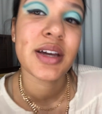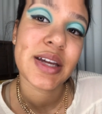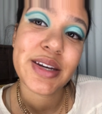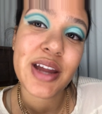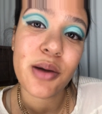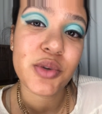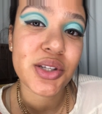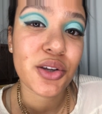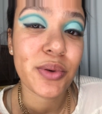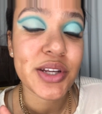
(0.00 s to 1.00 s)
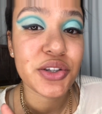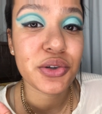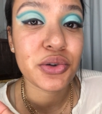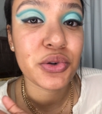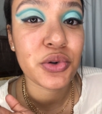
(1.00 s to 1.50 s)
Now I'm just going
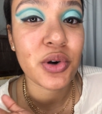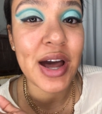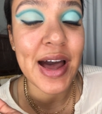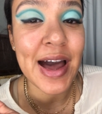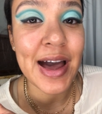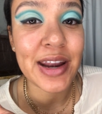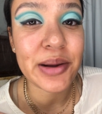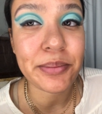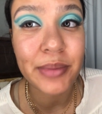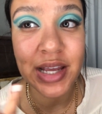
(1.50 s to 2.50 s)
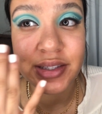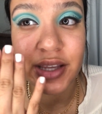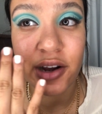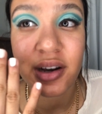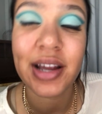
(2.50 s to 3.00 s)
to add
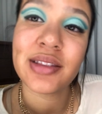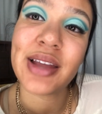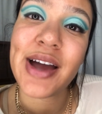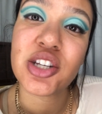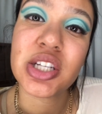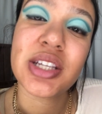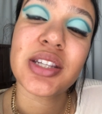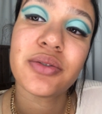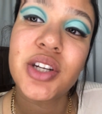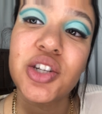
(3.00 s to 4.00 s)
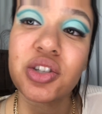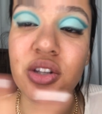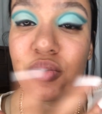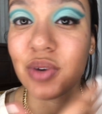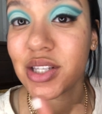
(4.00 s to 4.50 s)
mascara and lashes, finish the
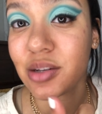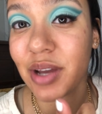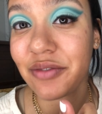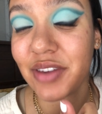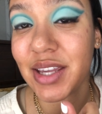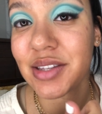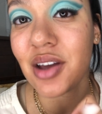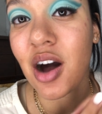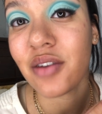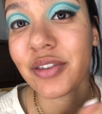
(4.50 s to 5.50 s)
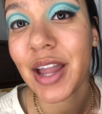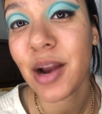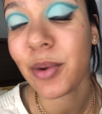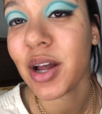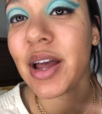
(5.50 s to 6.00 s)
rest of my face off
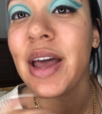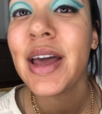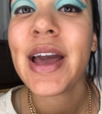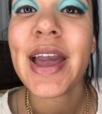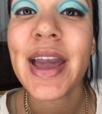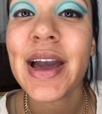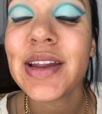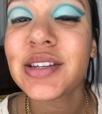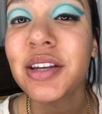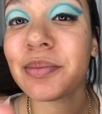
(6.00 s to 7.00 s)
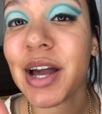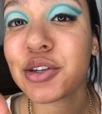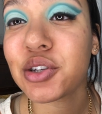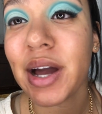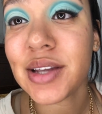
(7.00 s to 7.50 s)
camera, and come back to
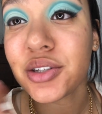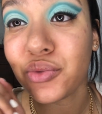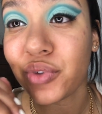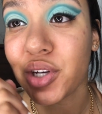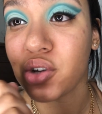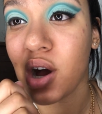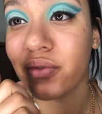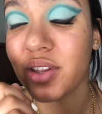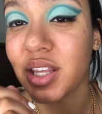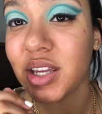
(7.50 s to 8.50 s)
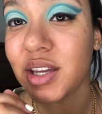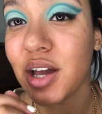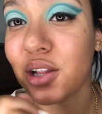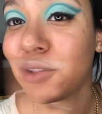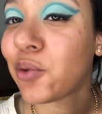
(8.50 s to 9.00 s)
you guys to finish off the
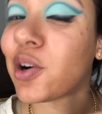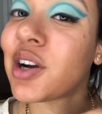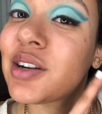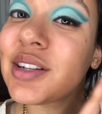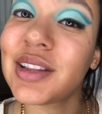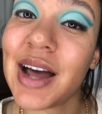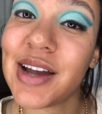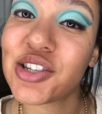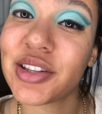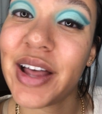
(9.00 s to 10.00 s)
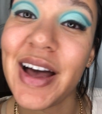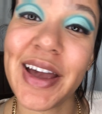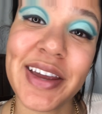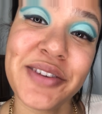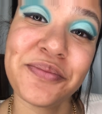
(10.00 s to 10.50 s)
lower lash
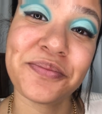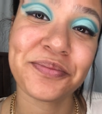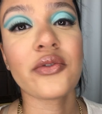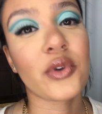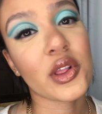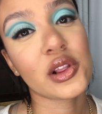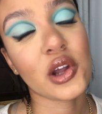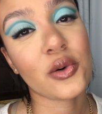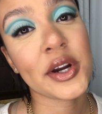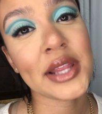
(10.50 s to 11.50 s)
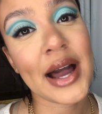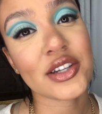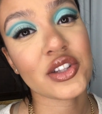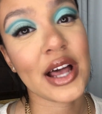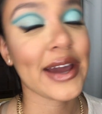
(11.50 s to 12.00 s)
line. For the lower
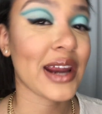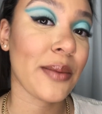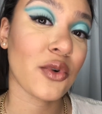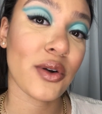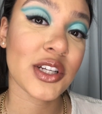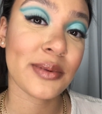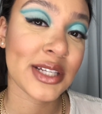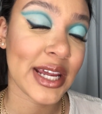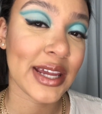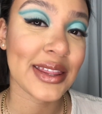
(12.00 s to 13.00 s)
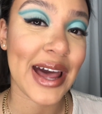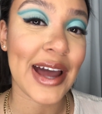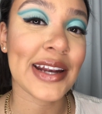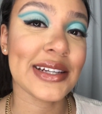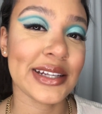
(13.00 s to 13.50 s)
lash line, I'm going to be taking
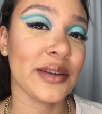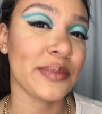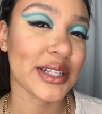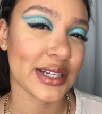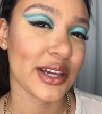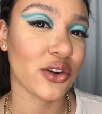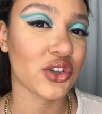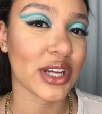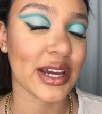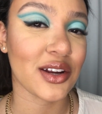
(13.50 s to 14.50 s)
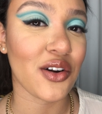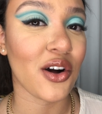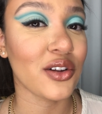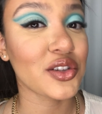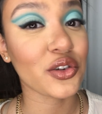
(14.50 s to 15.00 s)
that deep teal shade
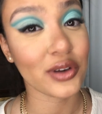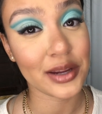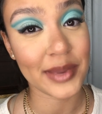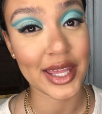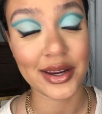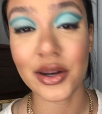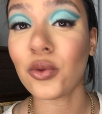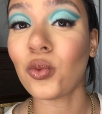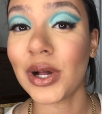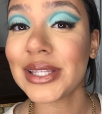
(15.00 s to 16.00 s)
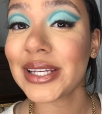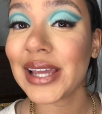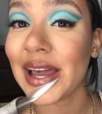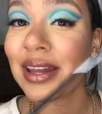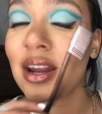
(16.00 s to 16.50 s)
called Cremated once
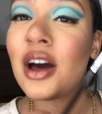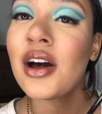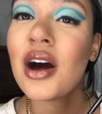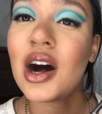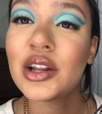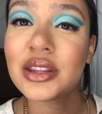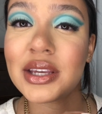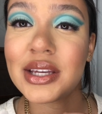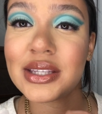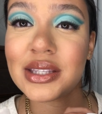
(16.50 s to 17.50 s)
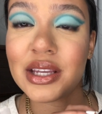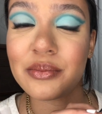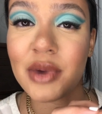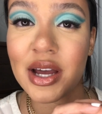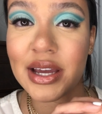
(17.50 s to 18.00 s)
again on the
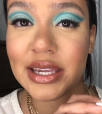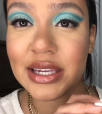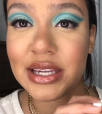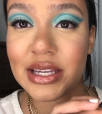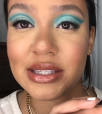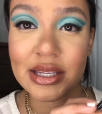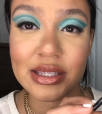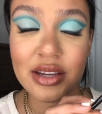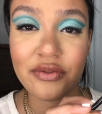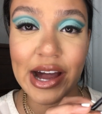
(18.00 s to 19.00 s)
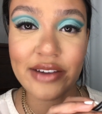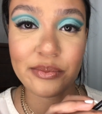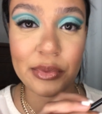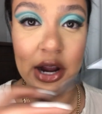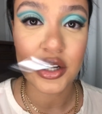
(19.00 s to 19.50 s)
Sigma E65
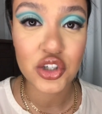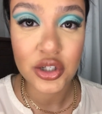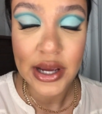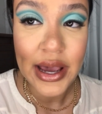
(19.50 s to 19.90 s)
brush.